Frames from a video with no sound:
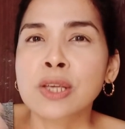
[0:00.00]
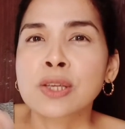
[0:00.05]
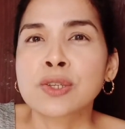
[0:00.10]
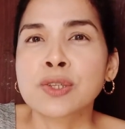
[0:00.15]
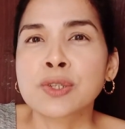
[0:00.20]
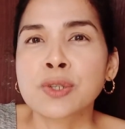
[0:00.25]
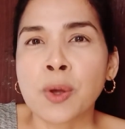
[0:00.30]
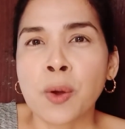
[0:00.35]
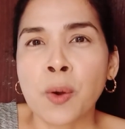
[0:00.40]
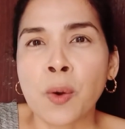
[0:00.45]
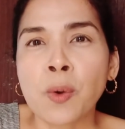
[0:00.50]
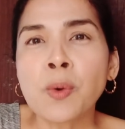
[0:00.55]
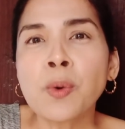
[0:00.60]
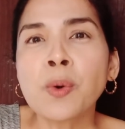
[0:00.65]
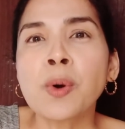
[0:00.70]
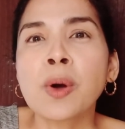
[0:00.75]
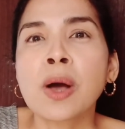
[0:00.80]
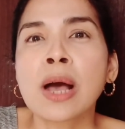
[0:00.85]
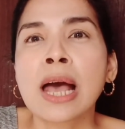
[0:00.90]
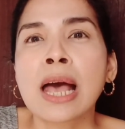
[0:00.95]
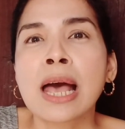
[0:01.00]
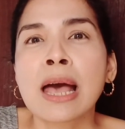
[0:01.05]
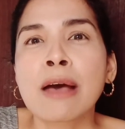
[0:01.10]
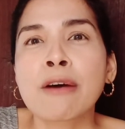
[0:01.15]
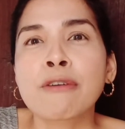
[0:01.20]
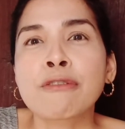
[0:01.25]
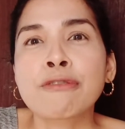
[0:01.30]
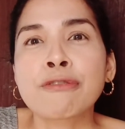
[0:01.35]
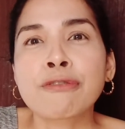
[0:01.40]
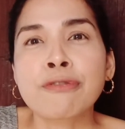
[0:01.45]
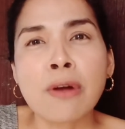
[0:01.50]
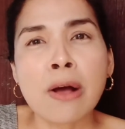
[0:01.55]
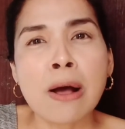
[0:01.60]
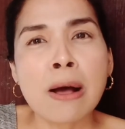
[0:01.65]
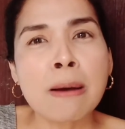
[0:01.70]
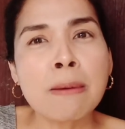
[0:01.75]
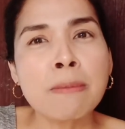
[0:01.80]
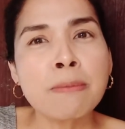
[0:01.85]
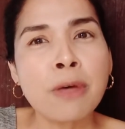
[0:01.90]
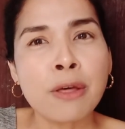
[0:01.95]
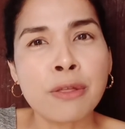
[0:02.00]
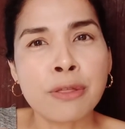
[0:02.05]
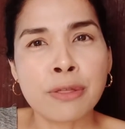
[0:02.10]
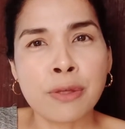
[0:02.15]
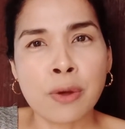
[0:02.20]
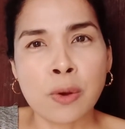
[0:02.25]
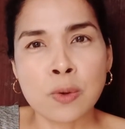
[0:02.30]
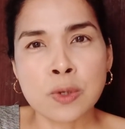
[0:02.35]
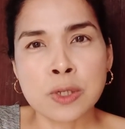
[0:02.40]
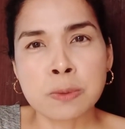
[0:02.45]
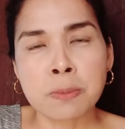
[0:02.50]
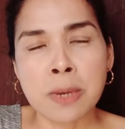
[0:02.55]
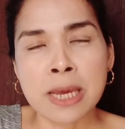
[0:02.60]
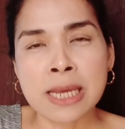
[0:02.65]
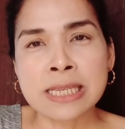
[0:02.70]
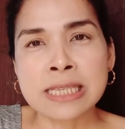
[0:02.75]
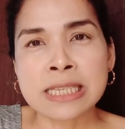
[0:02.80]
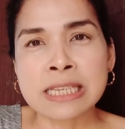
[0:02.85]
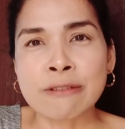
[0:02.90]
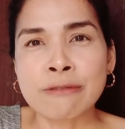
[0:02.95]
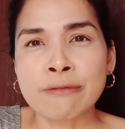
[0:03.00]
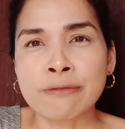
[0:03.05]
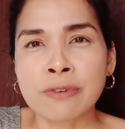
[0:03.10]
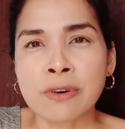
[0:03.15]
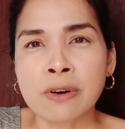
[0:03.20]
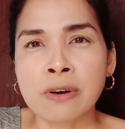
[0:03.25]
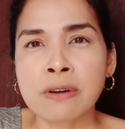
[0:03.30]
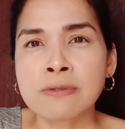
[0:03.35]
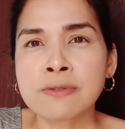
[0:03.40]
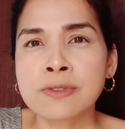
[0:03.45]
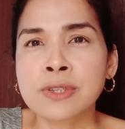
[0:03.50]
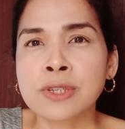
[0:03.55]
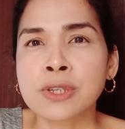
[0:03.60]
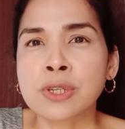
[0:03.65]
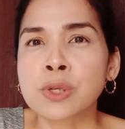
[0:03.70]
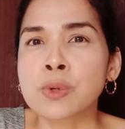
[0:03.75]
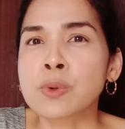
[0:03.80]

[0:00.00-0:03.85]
So from those basic verbs,